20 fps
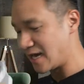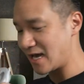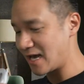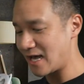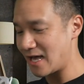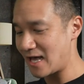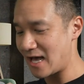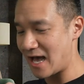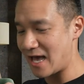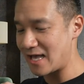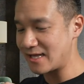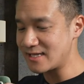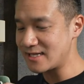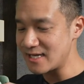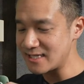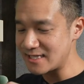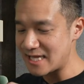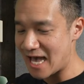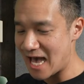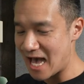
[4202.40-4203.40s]
Uh, it
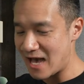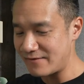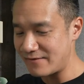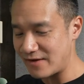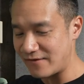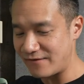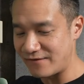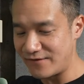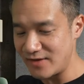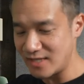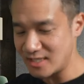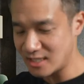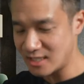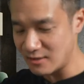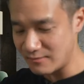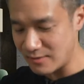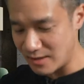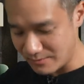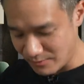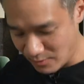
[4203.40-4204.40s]
does have a
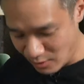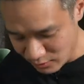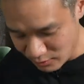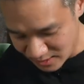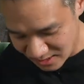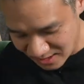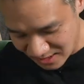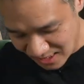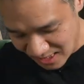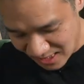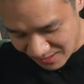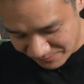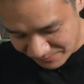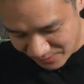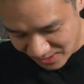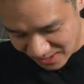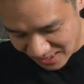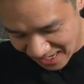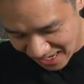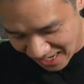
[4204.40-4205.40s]
physical remote,
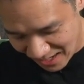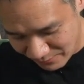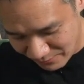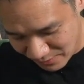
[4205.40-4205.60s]
but I